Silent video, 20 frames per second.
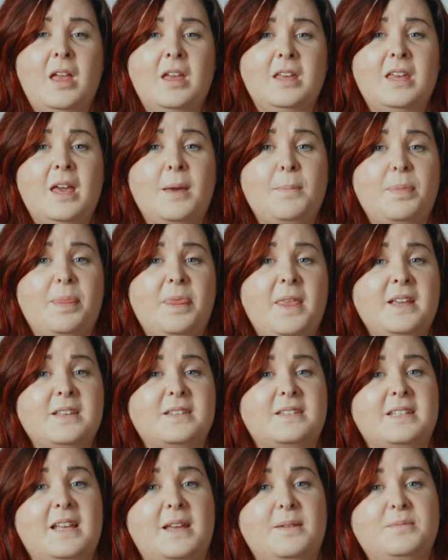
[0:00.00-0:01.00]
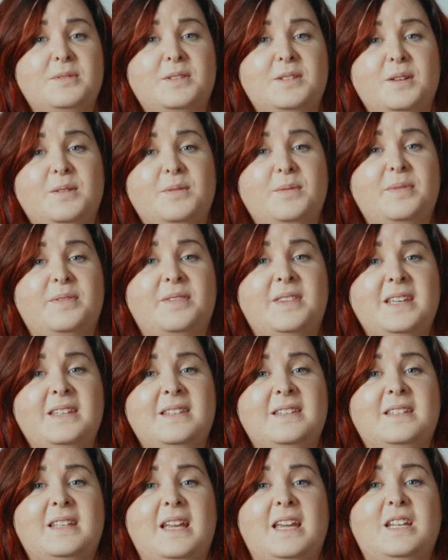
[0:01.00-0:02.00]
Yeah, thanks Sam. So
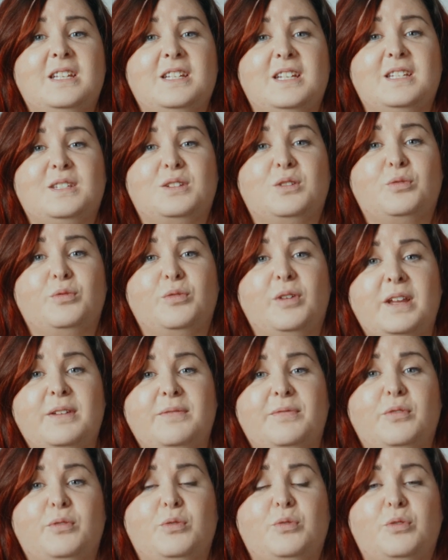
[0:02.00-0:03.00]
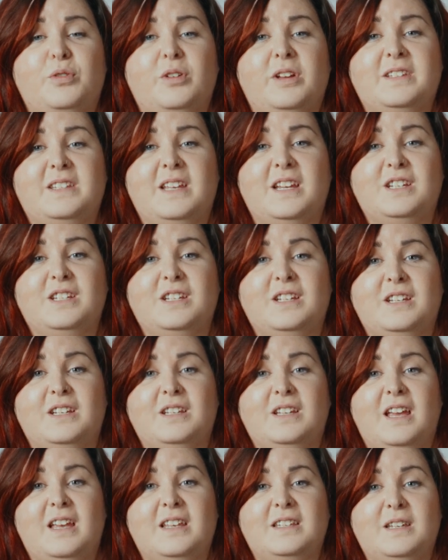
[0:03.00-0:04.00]
this stage is great for an
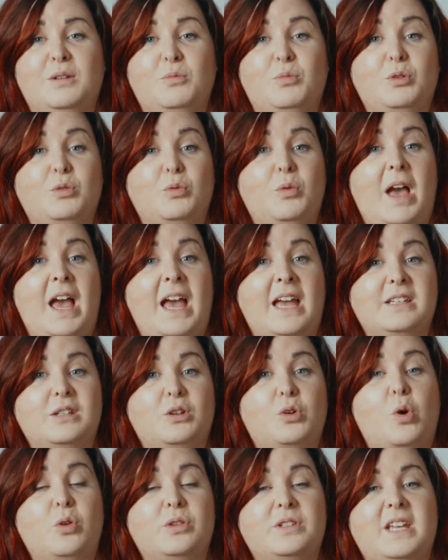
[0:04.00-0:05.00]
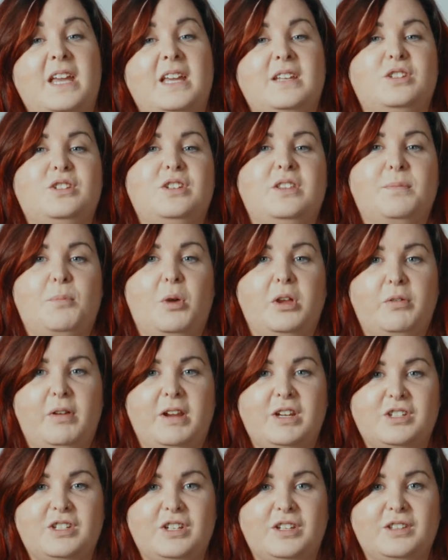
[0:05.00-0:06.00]
organisation as it will add context to the
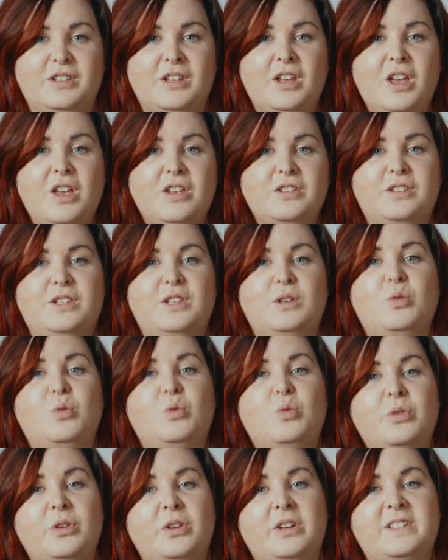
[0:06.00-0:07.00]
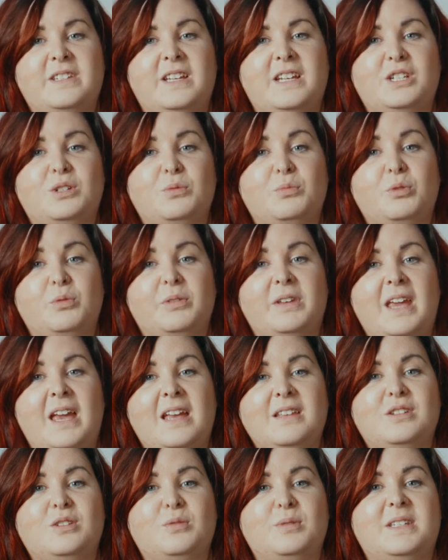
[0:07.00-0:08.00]
migration. So the organisation will
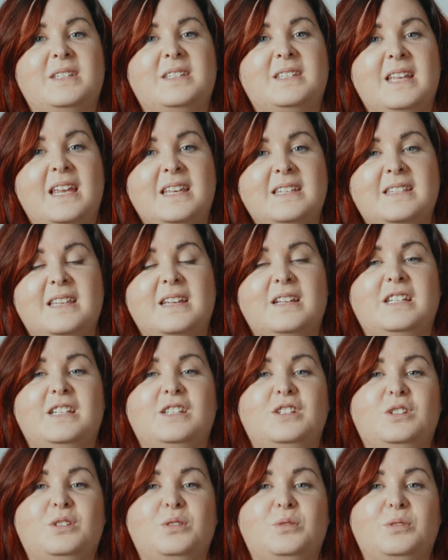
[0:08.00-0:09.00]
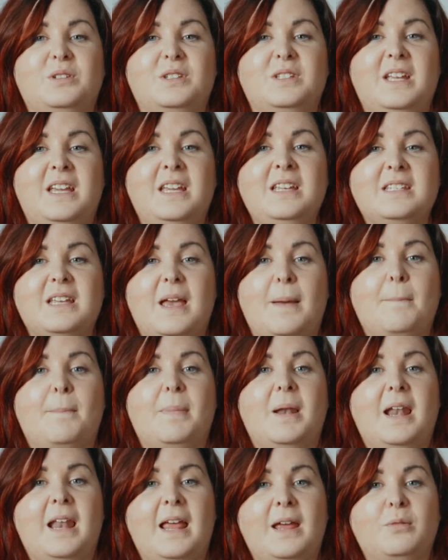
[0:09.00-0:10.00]
get to assess their digital estate and
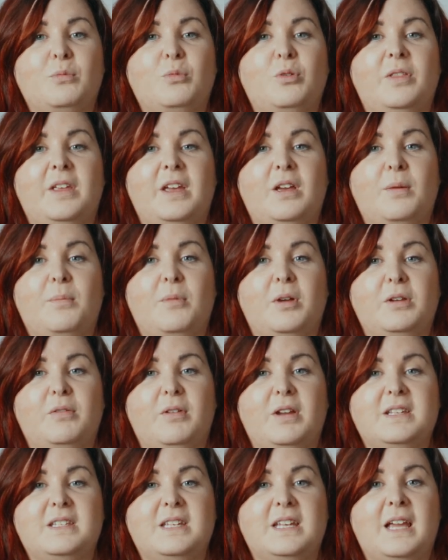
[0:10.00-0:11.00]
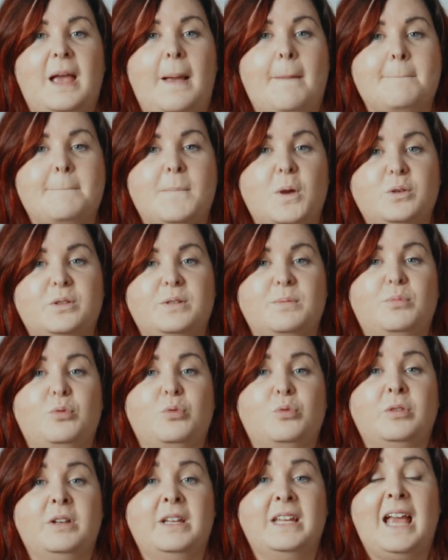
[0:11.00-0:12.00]
plan what they are migrating, and most
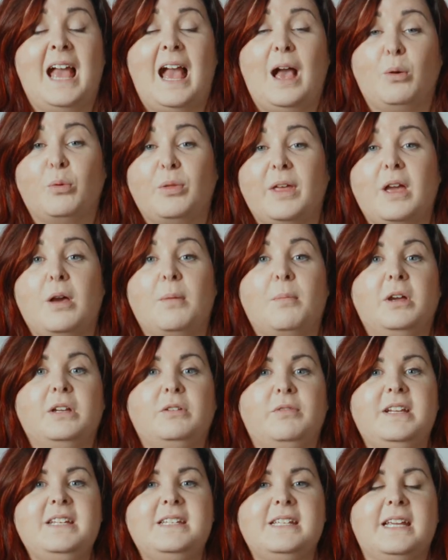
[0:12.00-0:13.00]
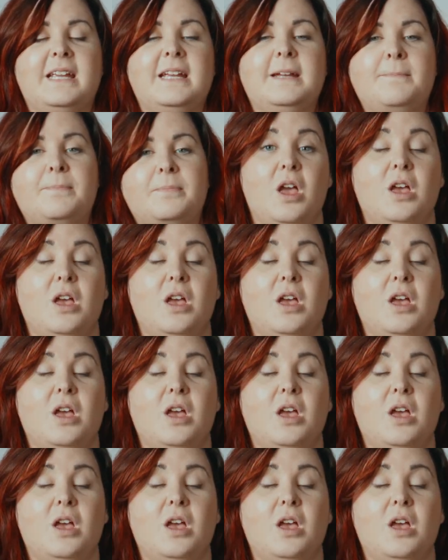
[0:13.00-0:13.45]
importantly, how they are migrating it.